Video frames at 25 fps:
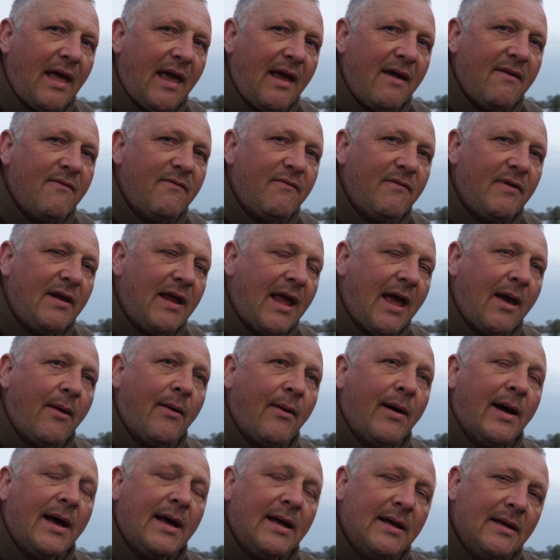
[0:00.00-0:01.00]
every
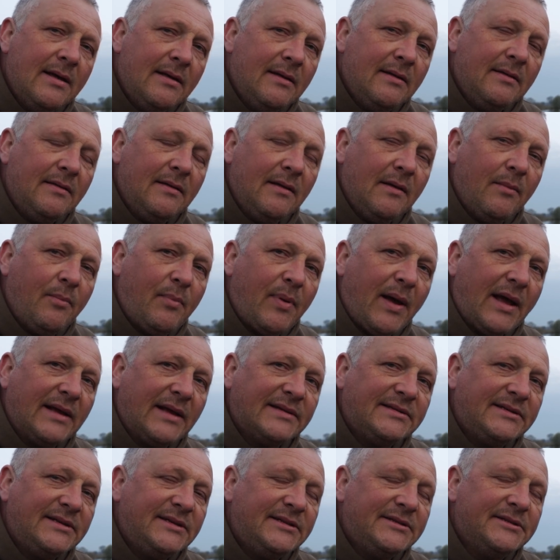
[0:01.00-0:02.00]
hour that
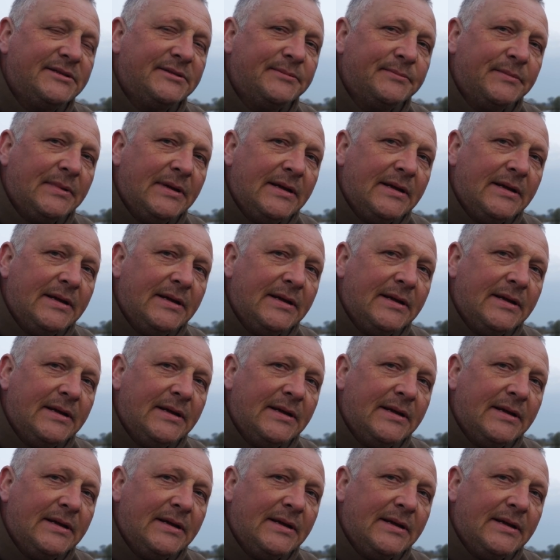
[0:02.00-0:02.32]
passes.